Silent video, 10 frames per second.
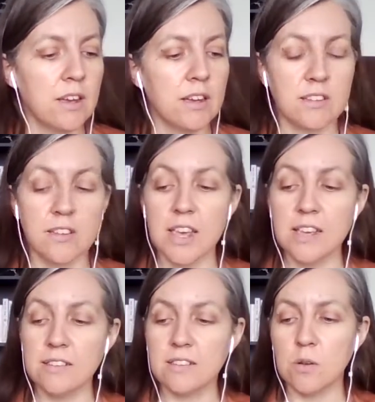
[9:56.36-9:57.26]
So
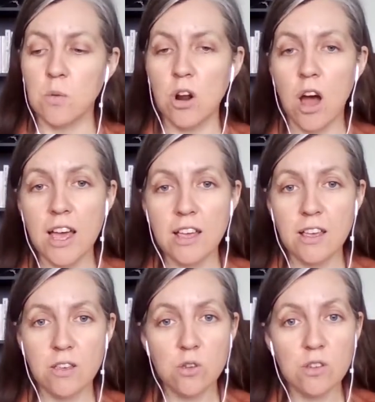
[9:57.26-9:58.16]
what I
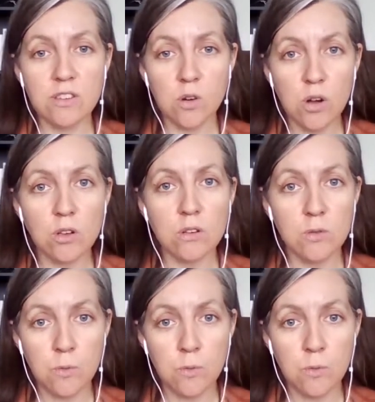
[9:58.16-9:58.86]
use the oils